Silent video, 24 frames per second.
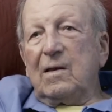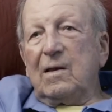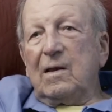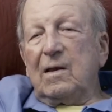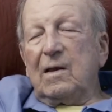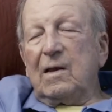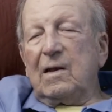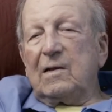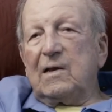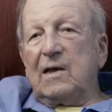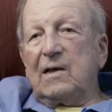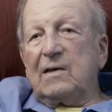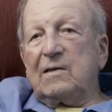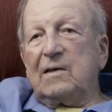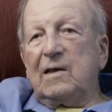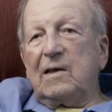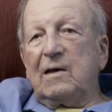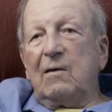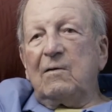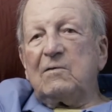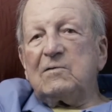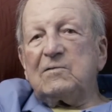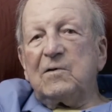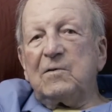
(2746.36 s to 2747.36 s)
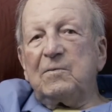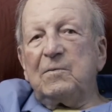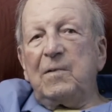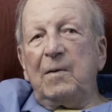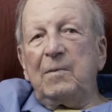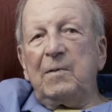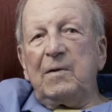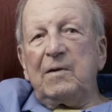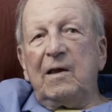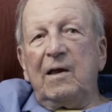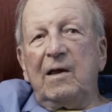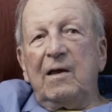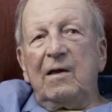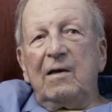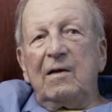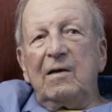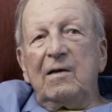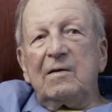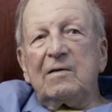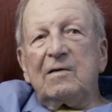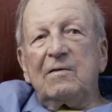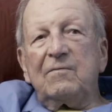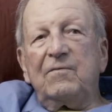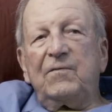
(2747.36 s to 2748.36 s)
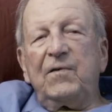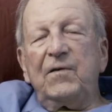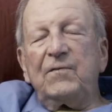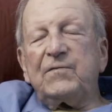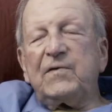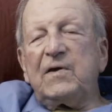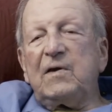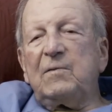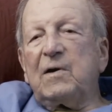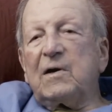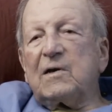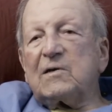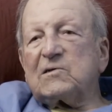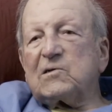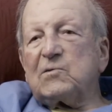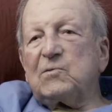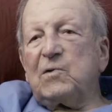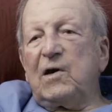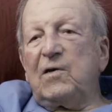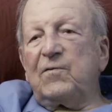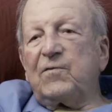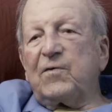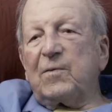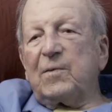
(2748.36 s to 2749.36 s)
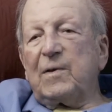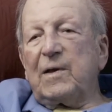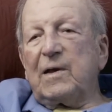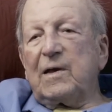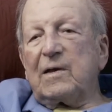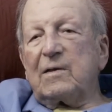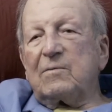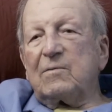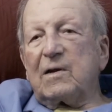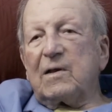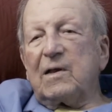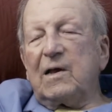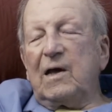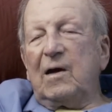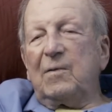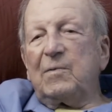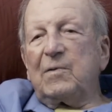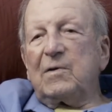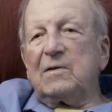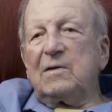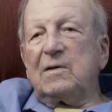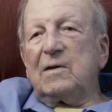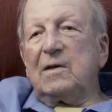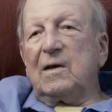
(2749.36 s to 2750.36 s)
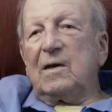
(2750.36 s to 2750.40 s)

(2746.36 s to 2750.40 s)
And I was maybe 15 minutes away from that when it happened.